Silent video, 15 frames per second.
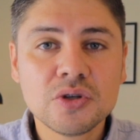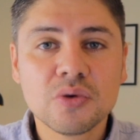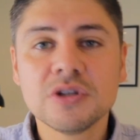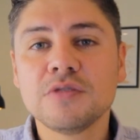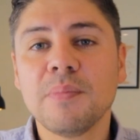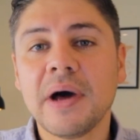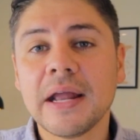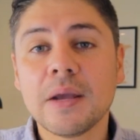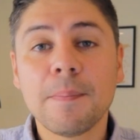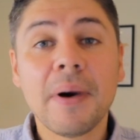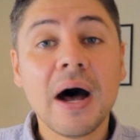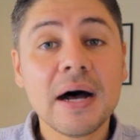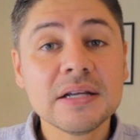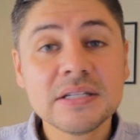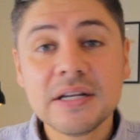towards money,
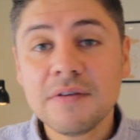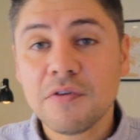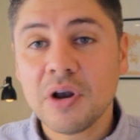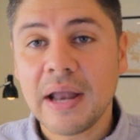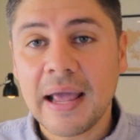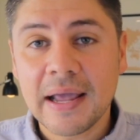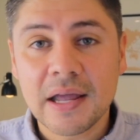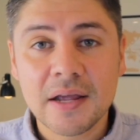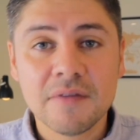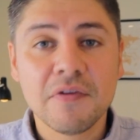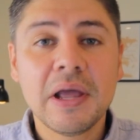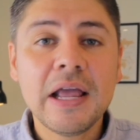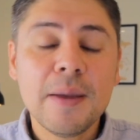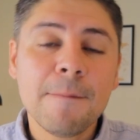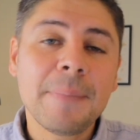positive or negative,
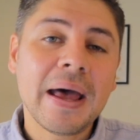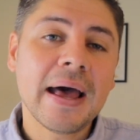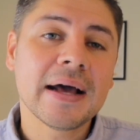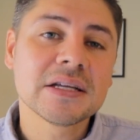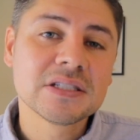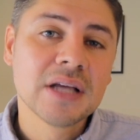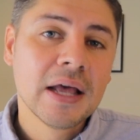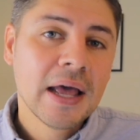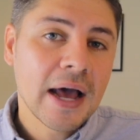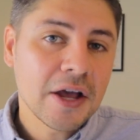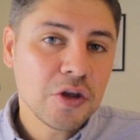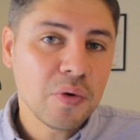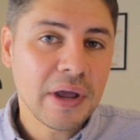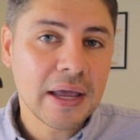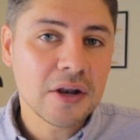impacts how
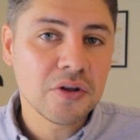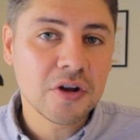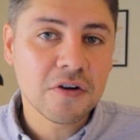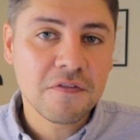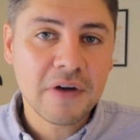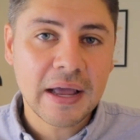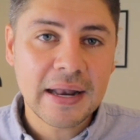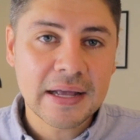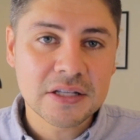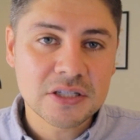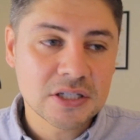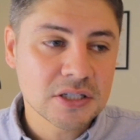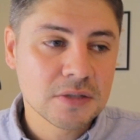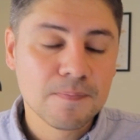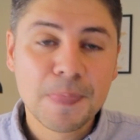you handle your
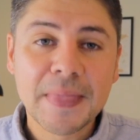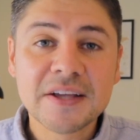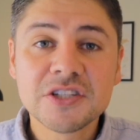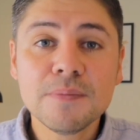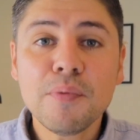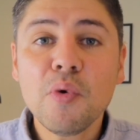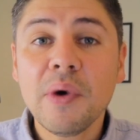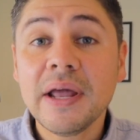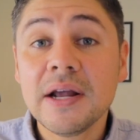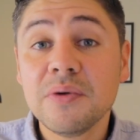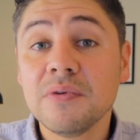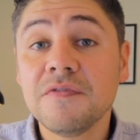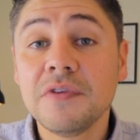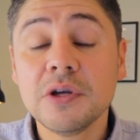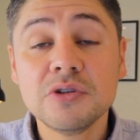finances. A simple way to
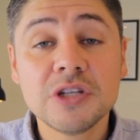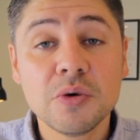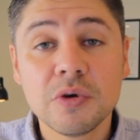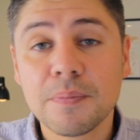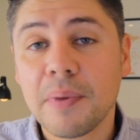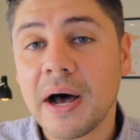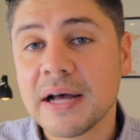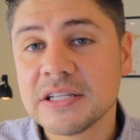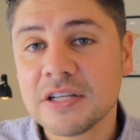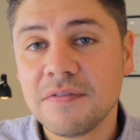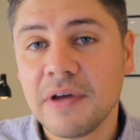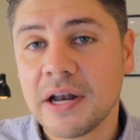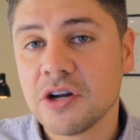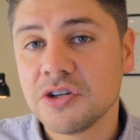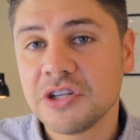infuse it with positive
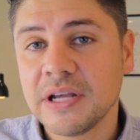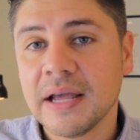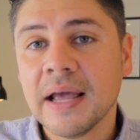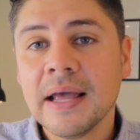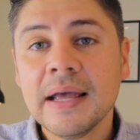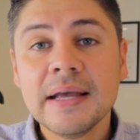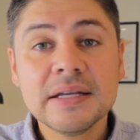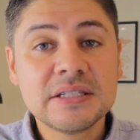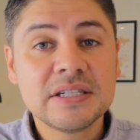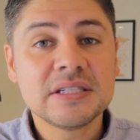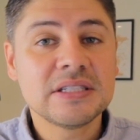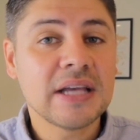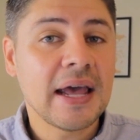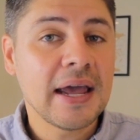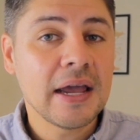energy is to
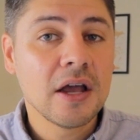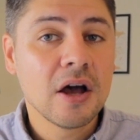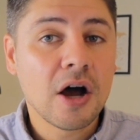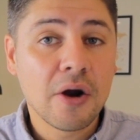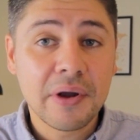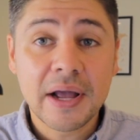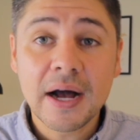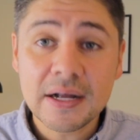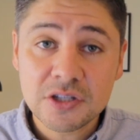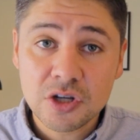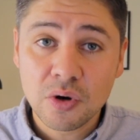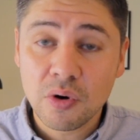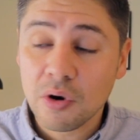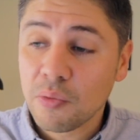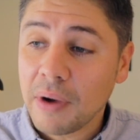say
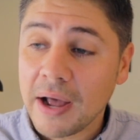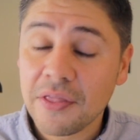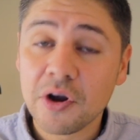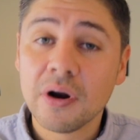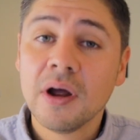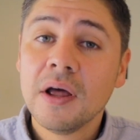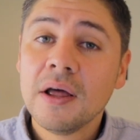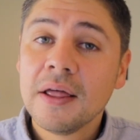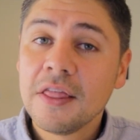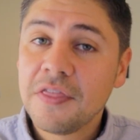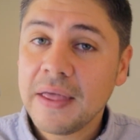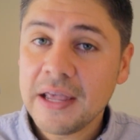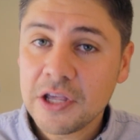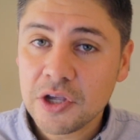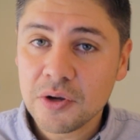arigato, or rather,
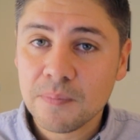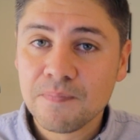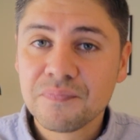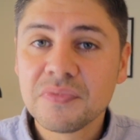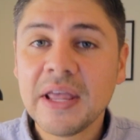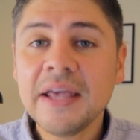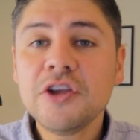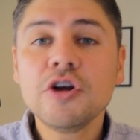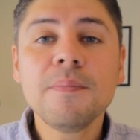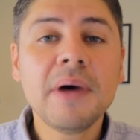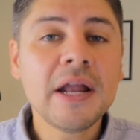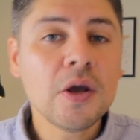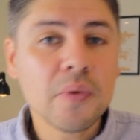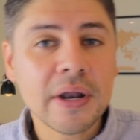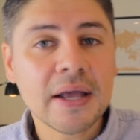thank you. Thank your
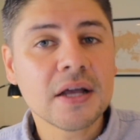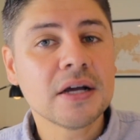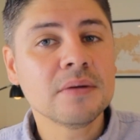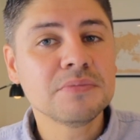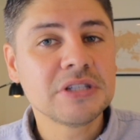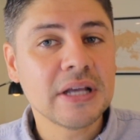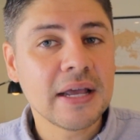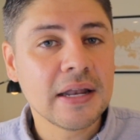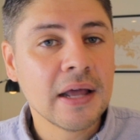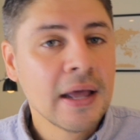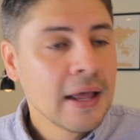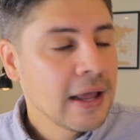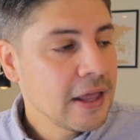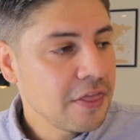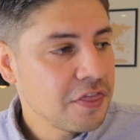money when it comes in
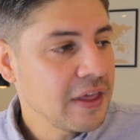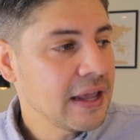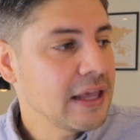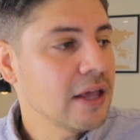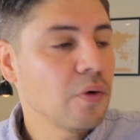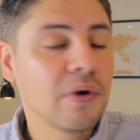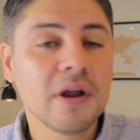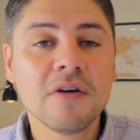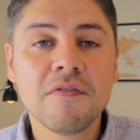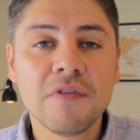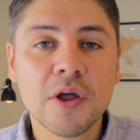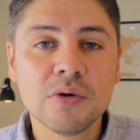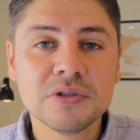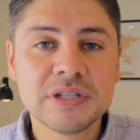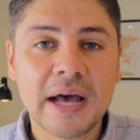and thank it when it
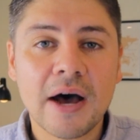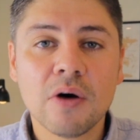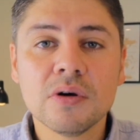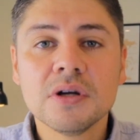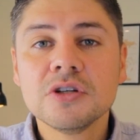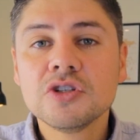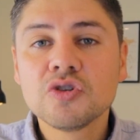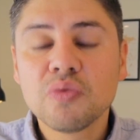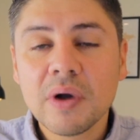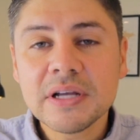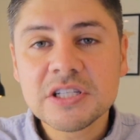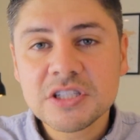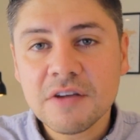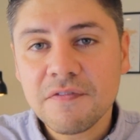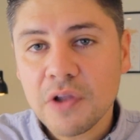flows out.
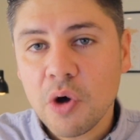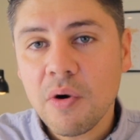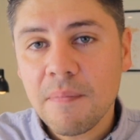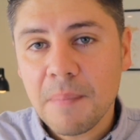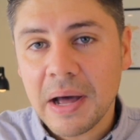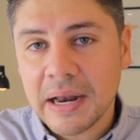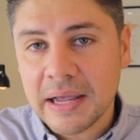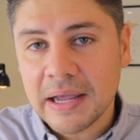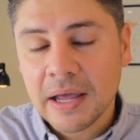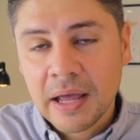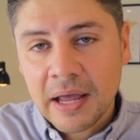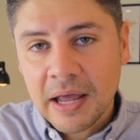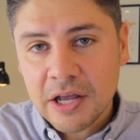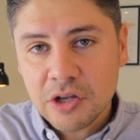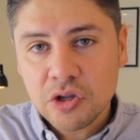Trust the flow of money
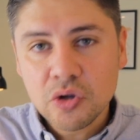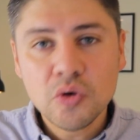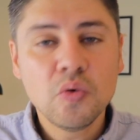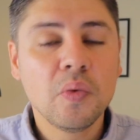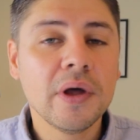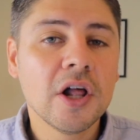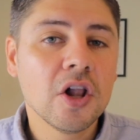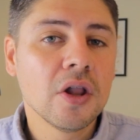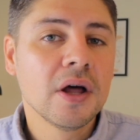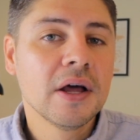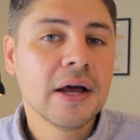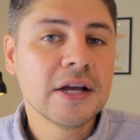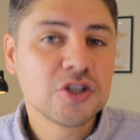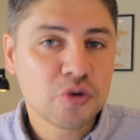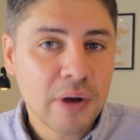and you will
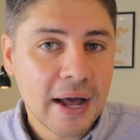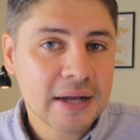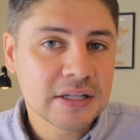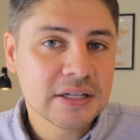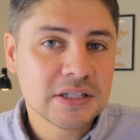attract